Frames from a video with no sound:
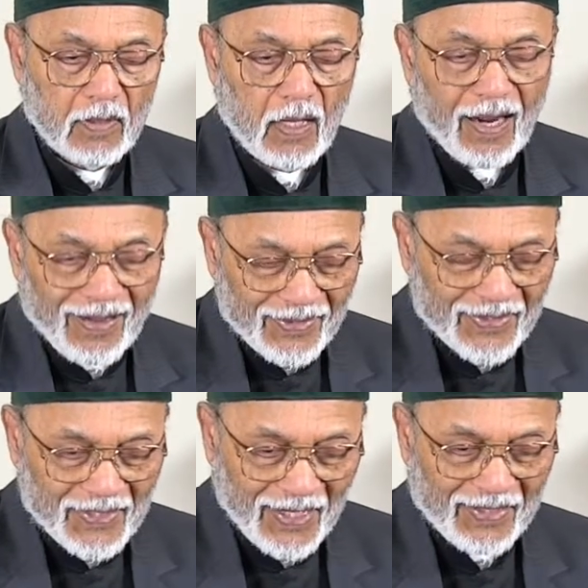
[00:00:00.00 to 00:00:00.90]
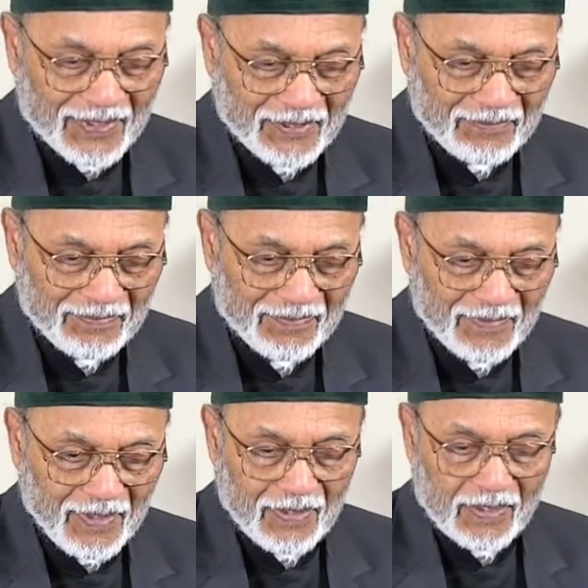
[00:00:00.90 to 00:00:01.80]
Others held
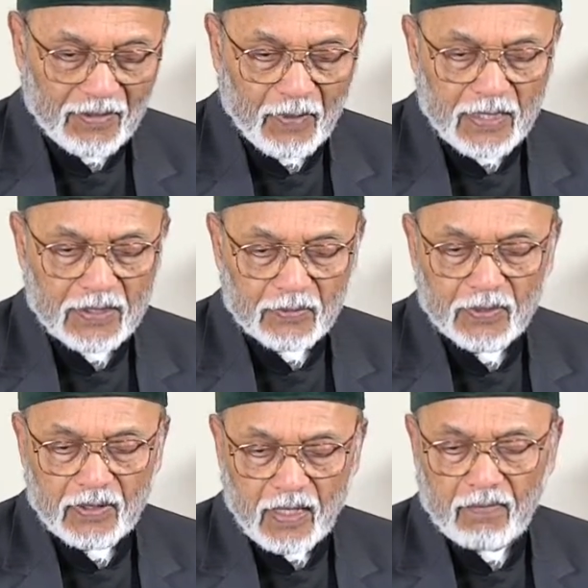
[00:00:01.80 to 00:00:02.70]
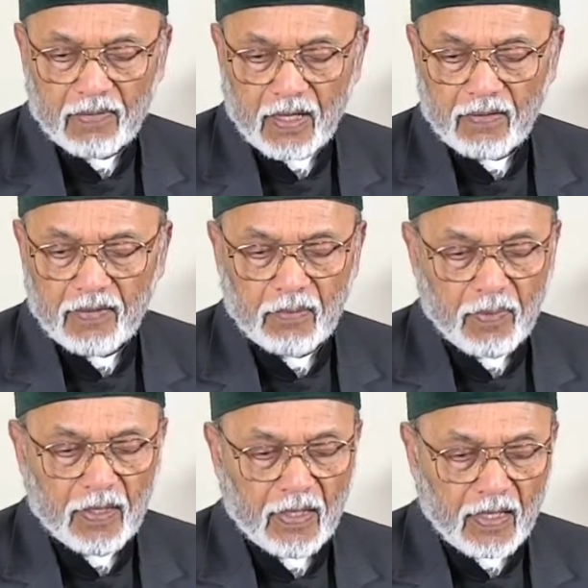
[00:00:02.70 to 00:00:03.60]
that the West would never agree
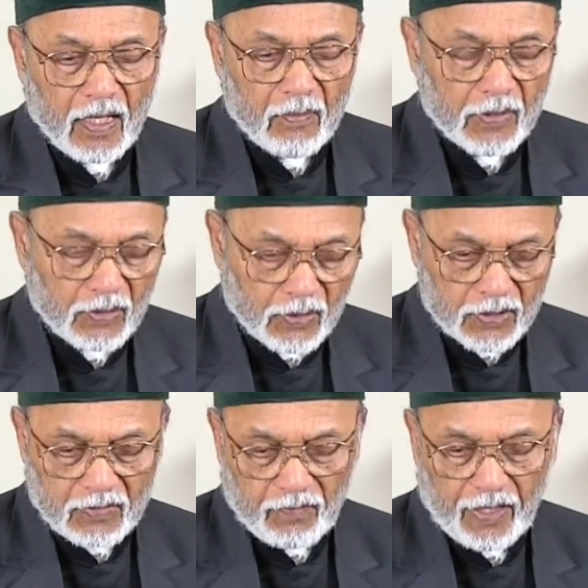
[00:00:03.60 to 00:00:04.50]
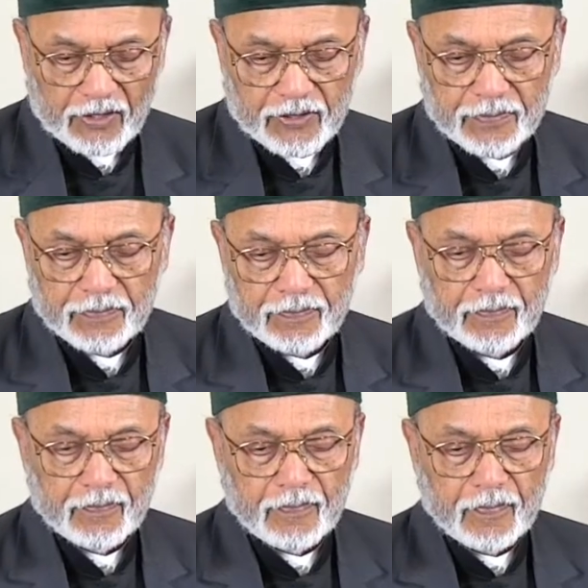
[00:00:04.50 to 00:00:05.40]
upon a common course of action.
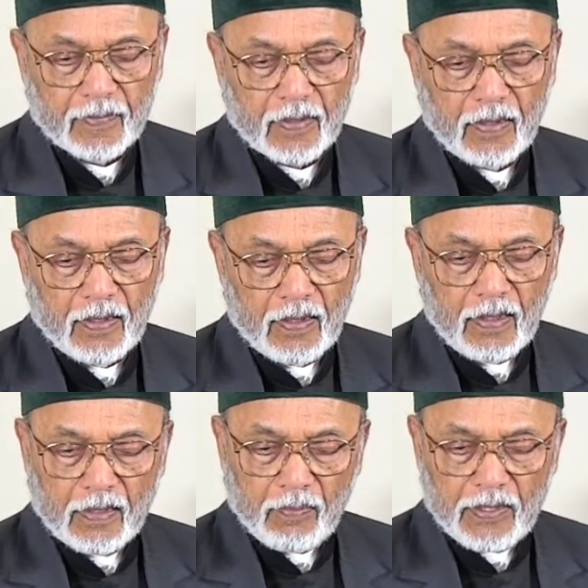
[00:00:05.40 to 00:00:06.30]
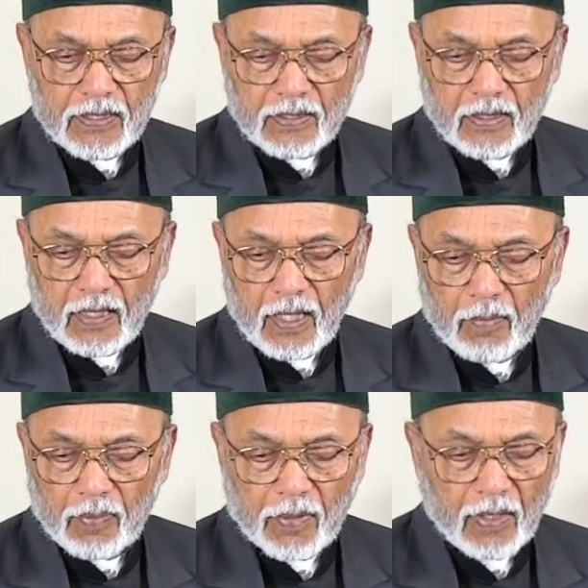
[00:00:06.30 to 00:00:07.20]
The Byzantine
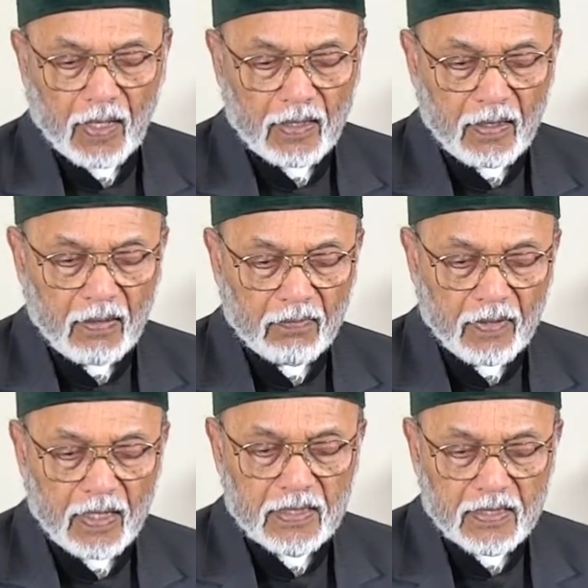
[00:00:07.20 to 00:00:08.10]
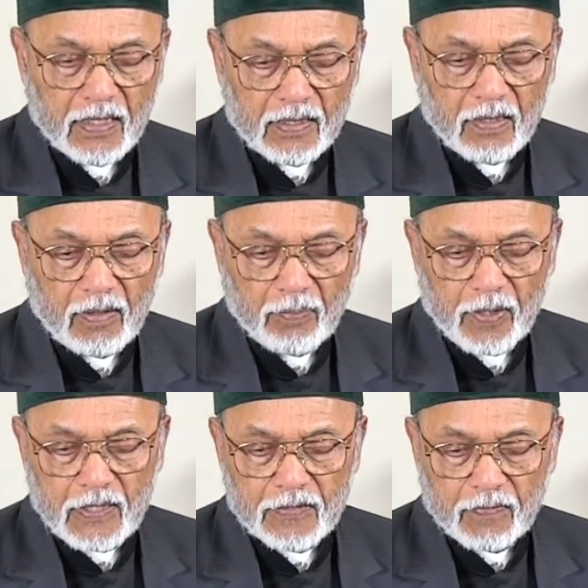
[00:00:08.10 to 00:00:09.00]
emperor had already sent out
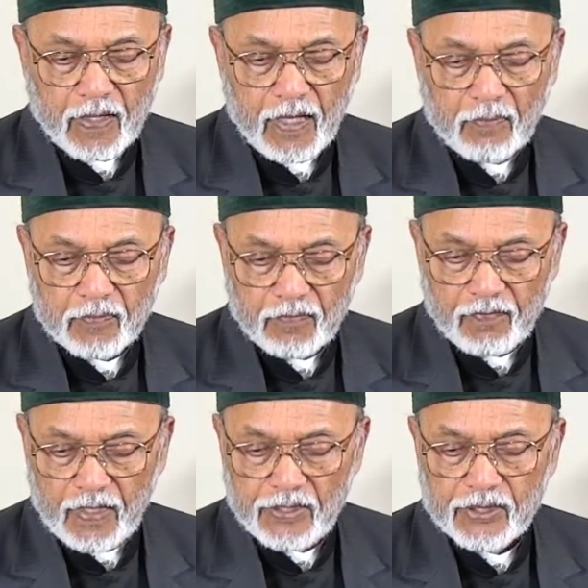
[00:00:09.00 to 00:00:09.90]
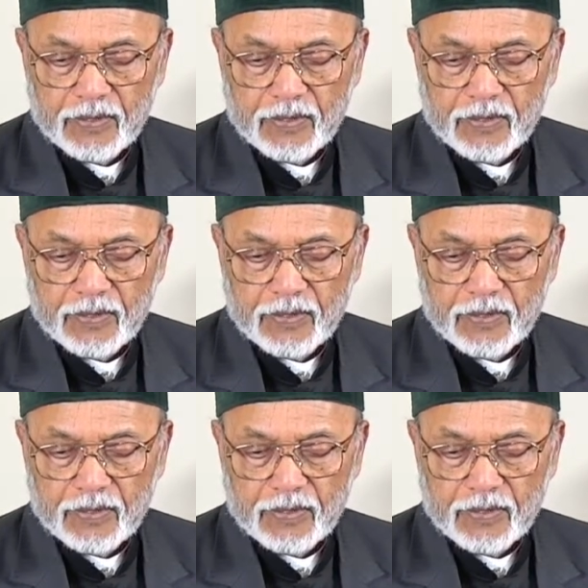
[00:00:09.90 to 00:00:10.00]
appeals for help to Venice